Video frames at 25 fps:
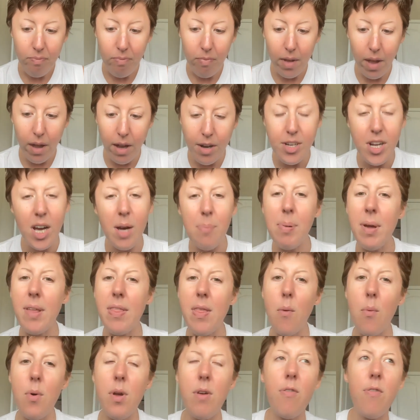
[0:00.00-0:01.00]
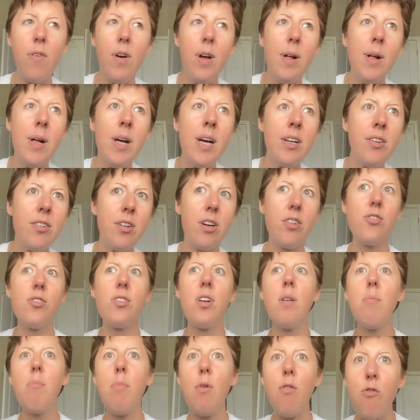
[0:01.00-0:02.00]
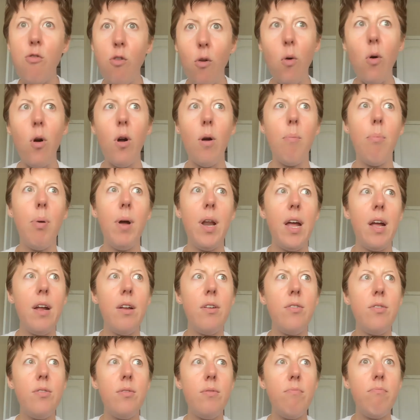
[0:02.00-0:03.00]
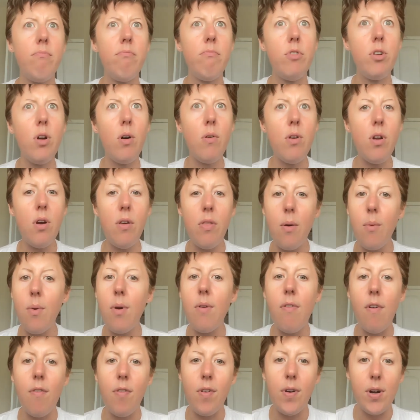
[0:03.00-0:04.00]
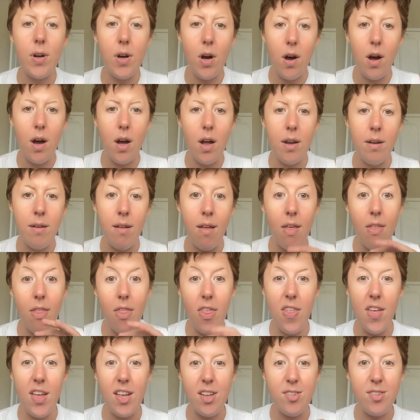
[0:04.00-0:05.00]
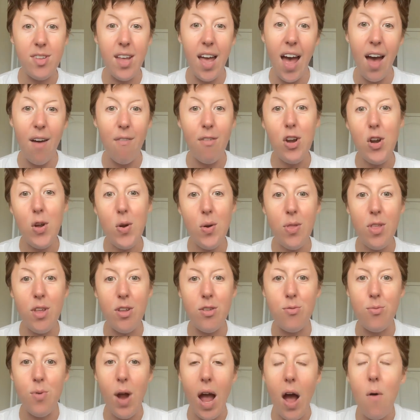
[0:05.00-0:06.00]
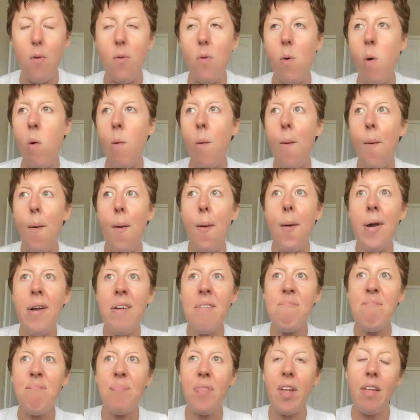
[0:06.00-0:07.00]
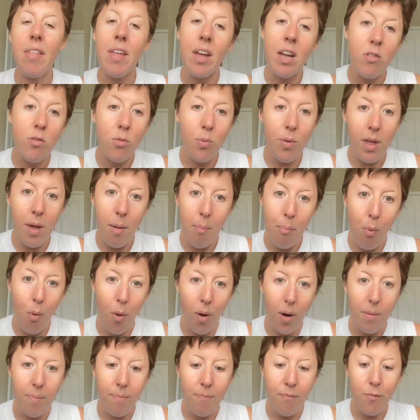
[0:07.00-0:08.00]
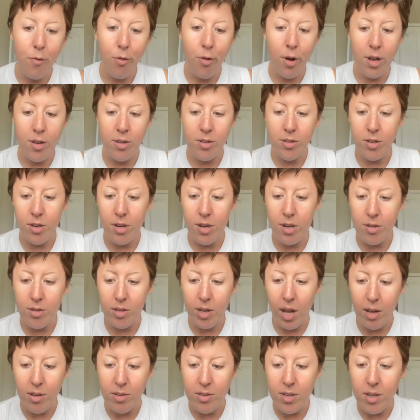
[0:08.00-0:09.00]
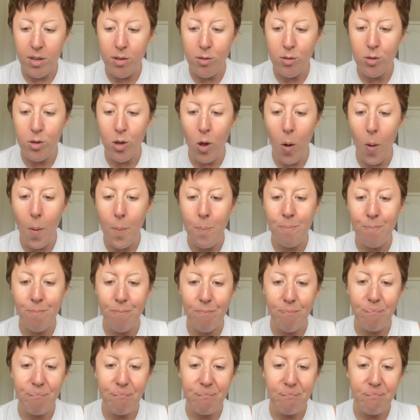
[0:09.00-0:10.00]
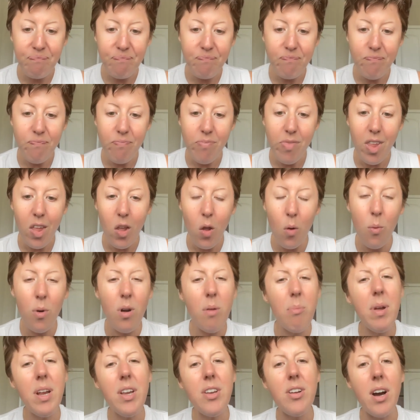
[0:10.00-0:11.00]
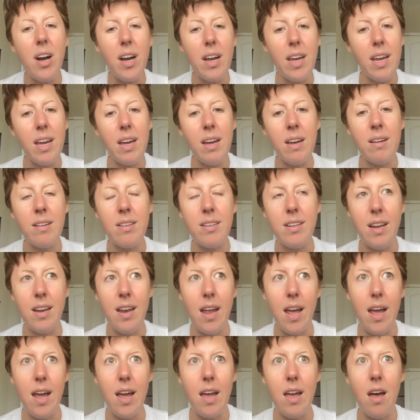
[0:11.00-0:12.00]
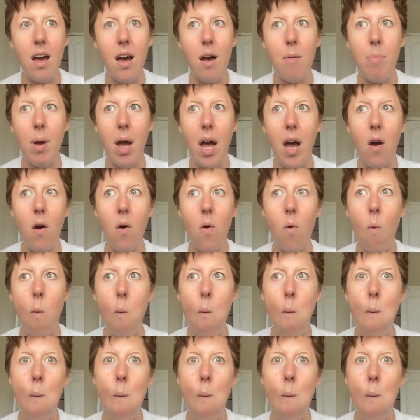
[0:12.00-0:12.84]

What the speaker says: a topic that we've touched on before, but I don't know that we've ever gone this avenue, this route. And I think it's really important for us to discuss this. So, we're going to be talking today about